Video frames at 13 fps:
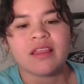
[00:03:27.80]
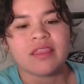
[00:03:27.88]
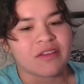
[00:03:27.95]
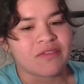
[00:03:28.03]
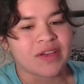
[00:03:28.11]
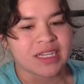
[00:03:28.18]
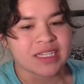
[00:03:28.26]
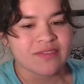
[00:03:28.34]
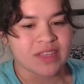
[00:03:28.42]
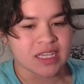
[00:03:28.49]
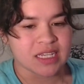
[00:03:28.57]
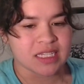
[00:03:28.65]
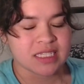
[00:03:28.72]
The effect of
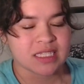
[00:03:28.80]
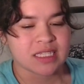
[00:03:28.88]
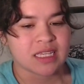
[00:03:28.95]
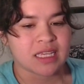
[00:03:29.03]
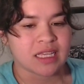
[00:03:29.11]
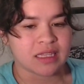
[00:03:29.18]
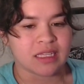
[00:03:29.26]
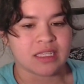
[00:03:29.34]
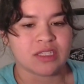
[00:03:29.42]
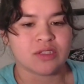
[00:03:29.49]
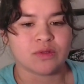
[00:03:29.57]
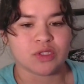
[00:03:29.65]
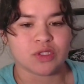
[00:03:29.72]
this can lead
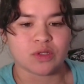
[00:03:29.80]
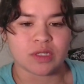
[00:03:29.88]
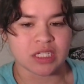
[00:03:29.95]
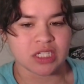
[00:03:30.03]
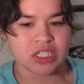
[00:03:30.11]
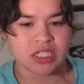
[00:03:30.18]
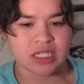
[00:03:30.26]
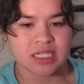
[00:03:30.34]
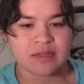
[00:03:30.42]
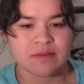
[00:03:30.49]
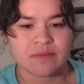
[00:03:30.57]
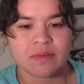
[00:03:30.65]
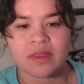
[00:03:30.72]
to
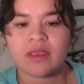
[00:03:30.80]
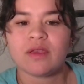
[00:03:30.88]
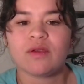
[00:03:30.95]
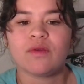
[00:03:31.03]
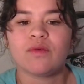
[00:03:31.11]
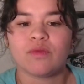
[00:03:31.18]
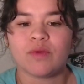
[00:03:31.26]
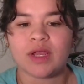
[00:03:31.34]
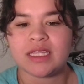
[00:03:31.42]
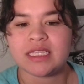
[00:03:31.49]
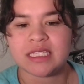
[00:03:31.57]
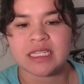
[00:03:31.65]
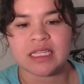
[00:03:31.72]
shortages.
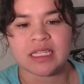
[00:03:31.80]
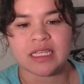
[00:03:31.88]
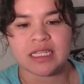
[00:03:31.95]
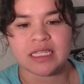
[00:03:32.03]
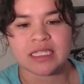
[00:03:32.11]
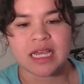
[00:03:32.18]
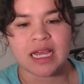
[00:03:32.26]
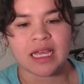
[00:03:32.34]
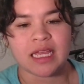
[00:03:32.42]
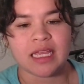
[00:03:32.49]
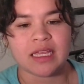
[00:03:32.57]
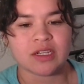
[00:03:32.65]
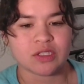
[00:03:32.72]
Rent ceilings at
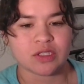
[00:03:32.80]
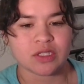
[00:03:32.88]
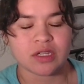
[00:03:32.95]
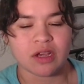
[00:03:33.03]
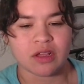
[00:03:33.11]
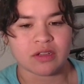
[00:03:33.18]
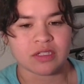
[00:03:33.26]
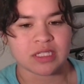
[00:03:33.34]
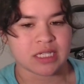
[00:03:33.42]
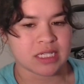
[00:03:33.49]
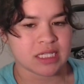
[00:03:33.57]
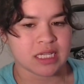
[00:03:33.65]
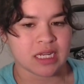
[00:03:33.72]
$800 in
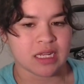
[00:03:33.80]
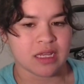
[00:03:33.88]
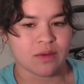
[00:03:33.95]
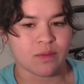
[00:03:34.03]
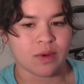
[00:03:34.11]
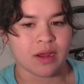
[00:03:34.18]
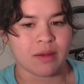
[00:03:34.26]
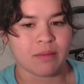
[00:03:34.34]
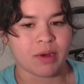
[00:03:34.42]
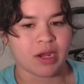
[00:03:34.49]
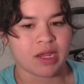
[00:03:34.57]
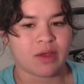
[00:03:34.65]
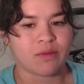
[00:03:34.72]
a city where
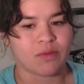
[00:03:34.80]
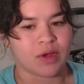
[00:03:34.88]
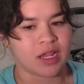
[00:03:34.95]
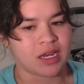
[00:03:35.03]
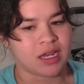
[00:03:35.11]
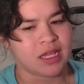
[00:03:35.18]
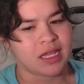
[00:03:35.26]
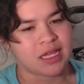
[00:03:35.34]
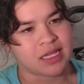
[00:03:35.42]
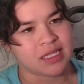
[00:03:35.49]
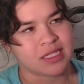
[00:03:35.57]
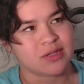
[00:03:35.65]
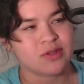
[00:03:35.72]
market rent
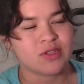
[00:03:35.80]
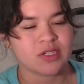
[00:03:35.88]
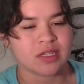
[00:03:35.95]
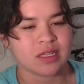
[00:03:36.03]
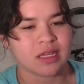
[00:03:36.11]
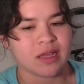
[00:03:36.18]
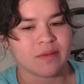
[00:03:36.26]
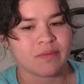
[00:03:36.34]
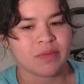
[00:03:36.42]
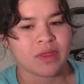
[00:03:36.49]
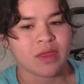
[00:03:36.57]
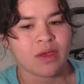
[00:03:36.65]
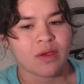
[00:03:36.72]
is usually
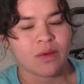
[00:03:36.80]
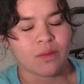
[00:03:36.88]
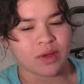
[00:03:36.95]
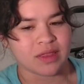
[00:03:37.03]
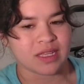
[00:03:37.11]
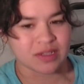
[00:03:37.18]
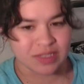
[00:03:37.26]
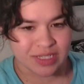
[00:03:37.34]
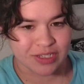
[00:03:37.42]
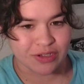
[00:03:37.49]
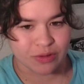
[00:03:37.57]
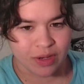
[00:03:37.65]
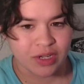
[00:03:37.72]

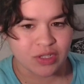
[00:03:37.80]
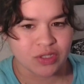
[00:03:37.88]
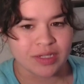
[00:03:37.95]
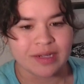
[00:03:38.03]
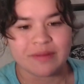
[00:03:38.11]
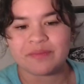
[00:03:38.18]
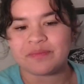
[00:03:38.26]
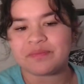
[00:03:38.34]
$1,200.